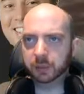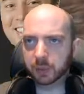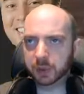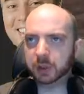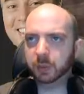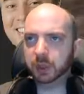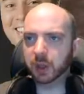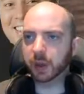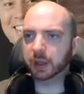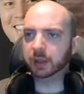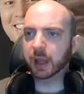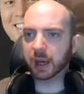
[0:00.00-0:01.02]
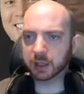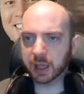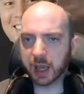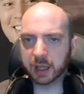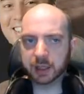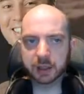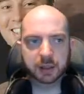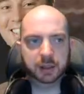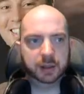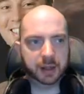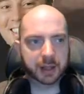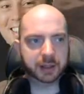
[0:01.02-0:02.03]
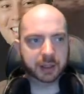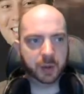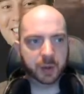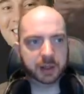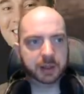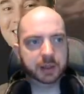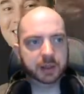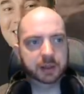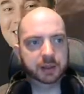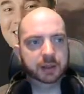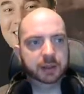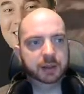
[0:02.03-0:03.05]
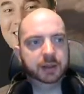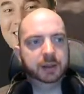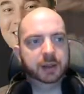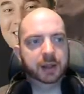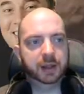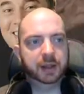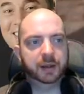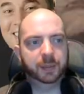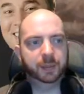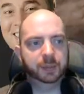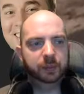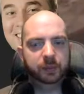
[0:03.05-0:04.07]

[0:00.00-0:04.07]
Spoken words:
Let's do it. Hashtag let's do it. A